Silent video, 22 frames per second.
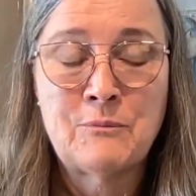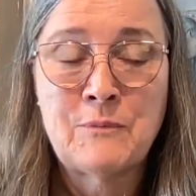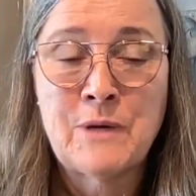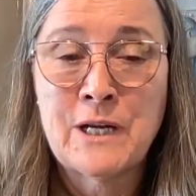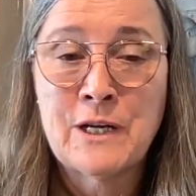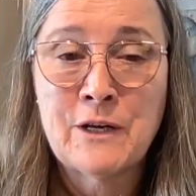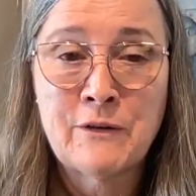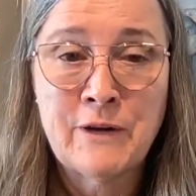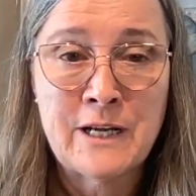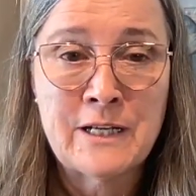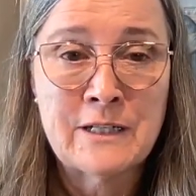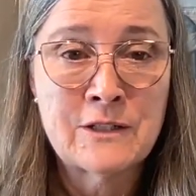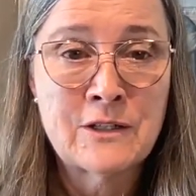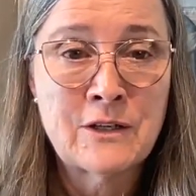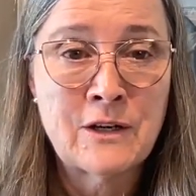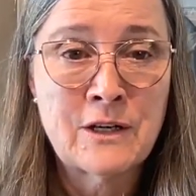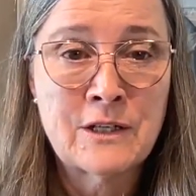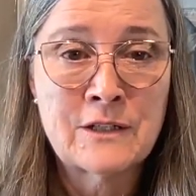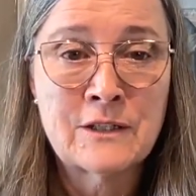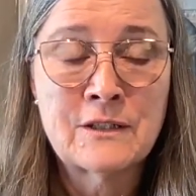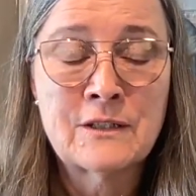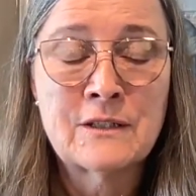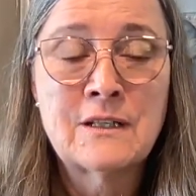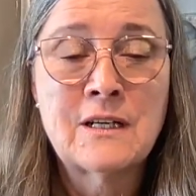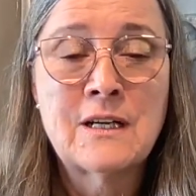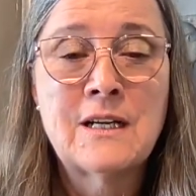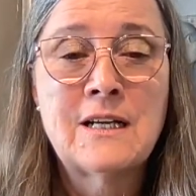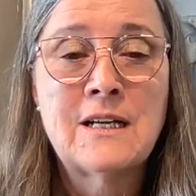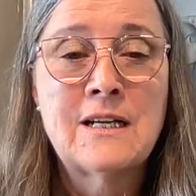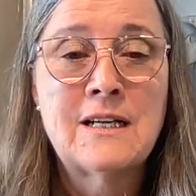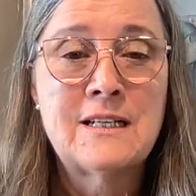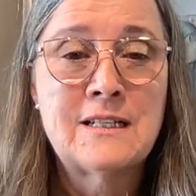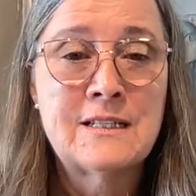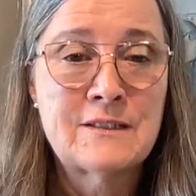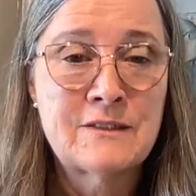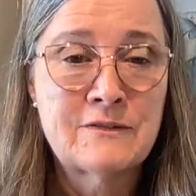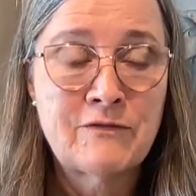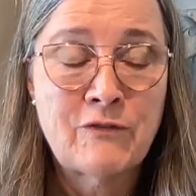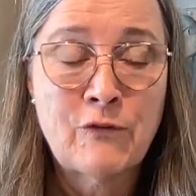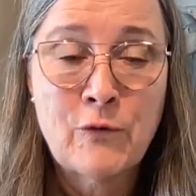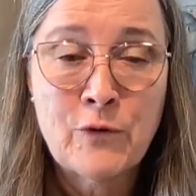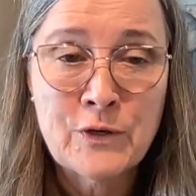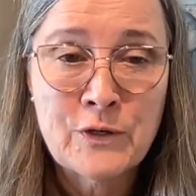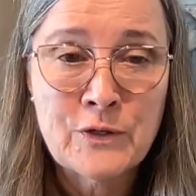My granddaughter is
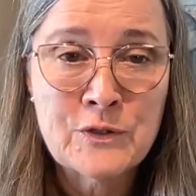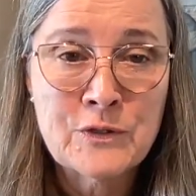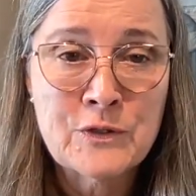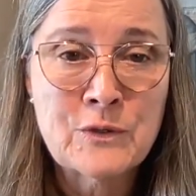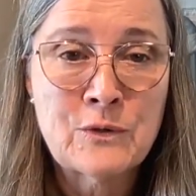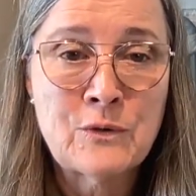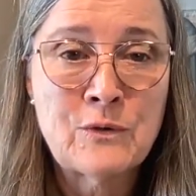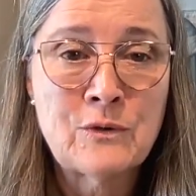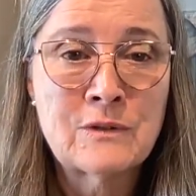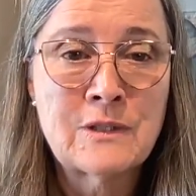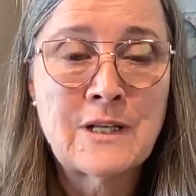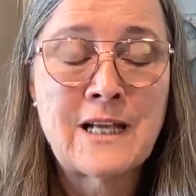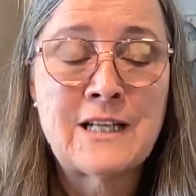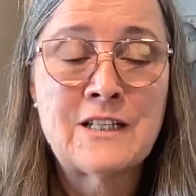4 years old